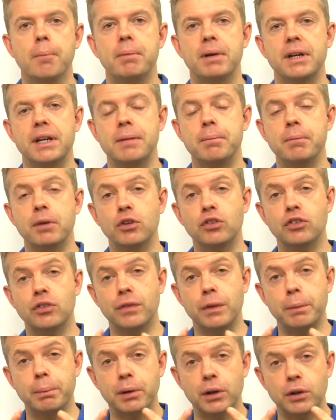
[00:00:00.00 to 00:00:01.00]
But in most
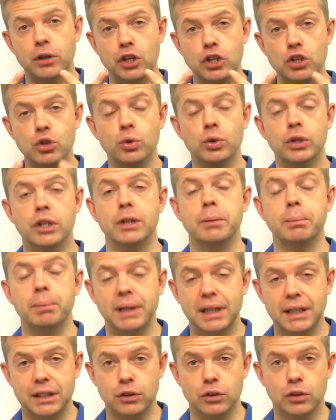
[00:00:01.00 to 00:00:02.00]
of the poker you're going to
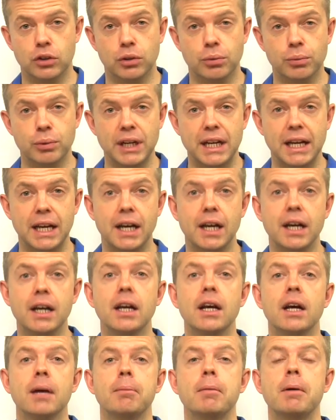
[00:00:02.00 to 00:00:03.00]
play in your
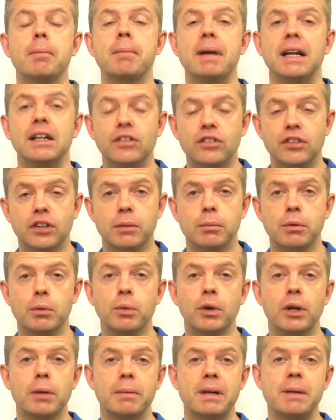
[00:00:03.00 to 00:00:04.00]
career, momentum,
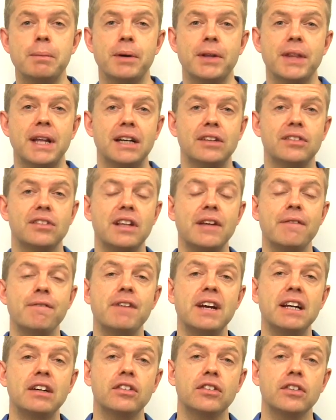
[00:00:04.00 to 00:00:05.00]
and what I mean by that is the
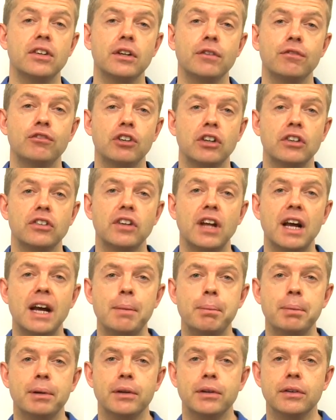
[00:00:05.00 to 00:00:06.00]
events that have just
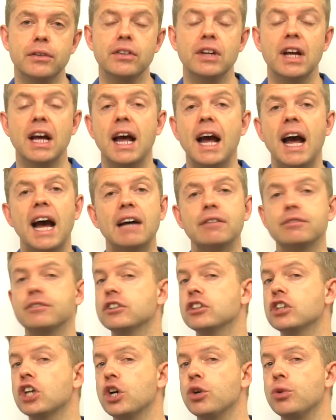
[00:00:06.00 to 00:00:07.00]
happened, have
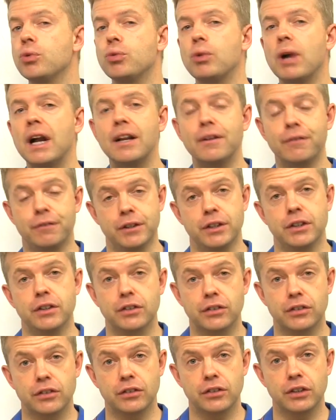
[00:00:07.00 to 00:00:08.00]
no
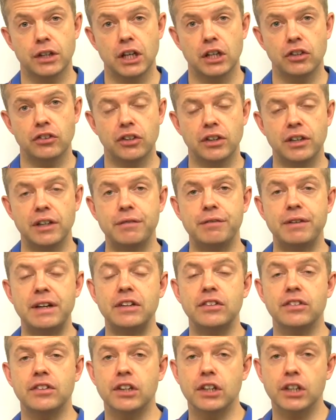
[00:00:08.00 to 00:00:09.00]
relevance to the
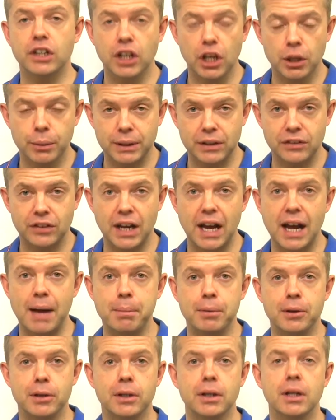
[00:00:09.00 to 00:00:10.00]
events that are going to
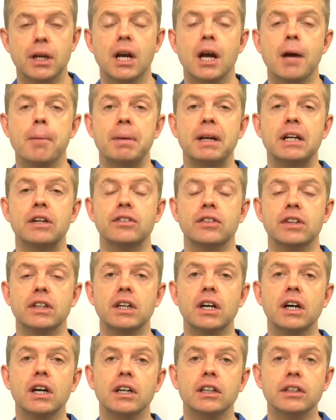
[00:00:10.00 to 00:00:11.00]
happen, because the
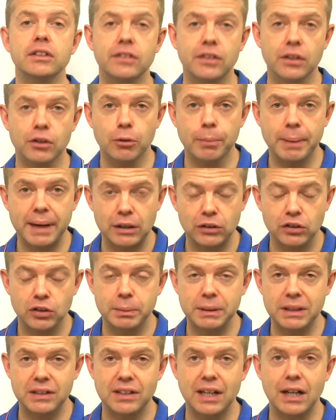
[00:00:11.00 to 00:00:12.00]
cards that are about to
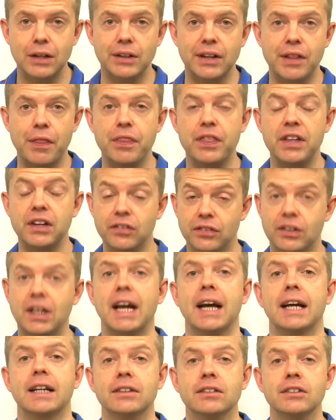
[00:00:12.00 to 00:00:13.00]
be dealt in this
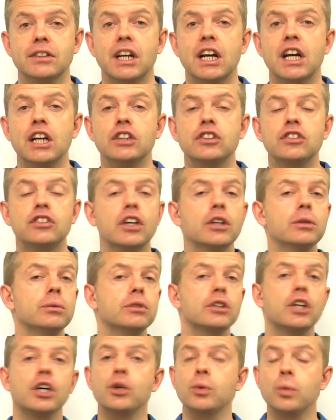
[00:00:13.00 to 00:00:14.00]
hand
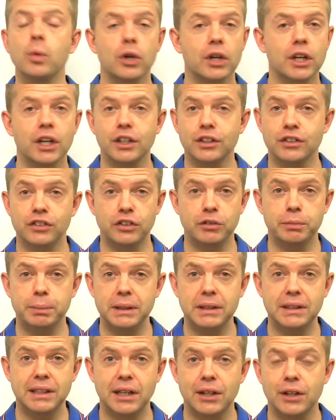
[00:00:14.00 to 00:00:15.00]
don't know what cards you've
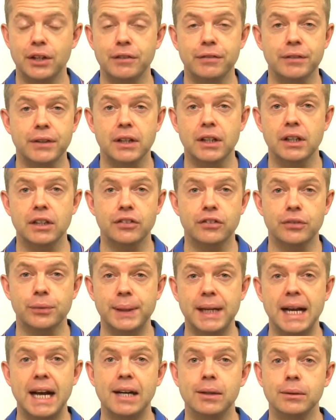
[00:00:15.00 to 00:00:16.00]
been dealt over the last
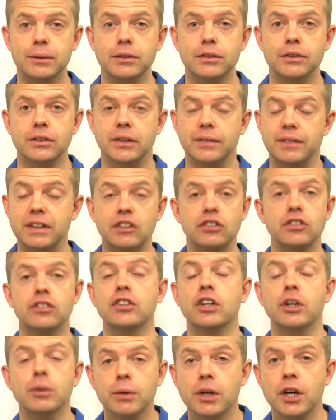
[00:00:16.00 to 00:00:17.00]
3 hours. They just
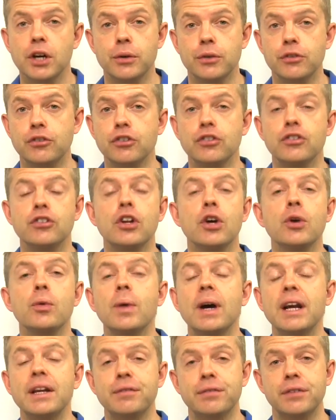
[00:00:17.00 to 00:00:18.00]
don't know. There's just no
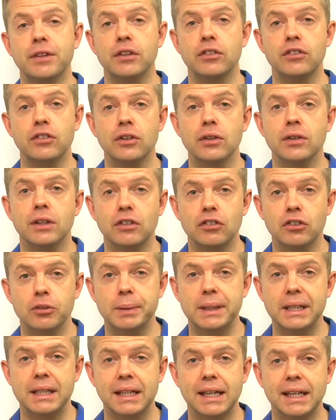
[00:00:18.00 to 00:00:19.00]
way for those two things to
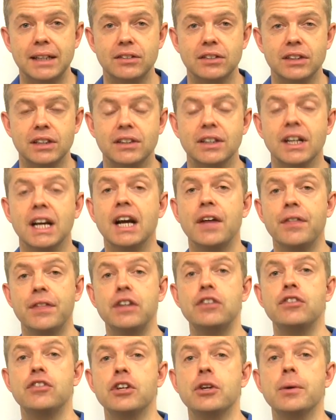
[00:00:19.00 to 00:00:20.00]
be connected.
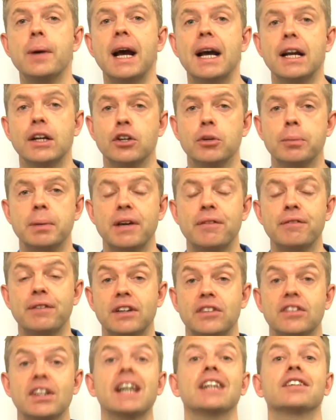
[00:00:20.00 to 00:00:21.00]
This new hand could be a
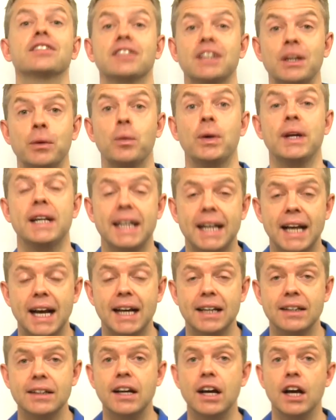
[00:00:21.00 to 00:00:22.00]
fantastic winning
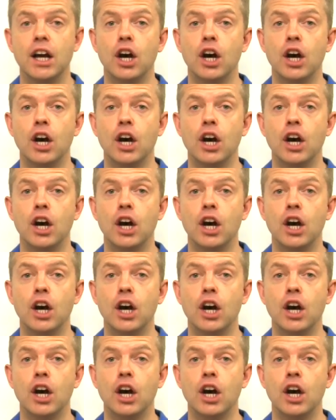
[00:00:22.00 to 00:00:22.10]
hand,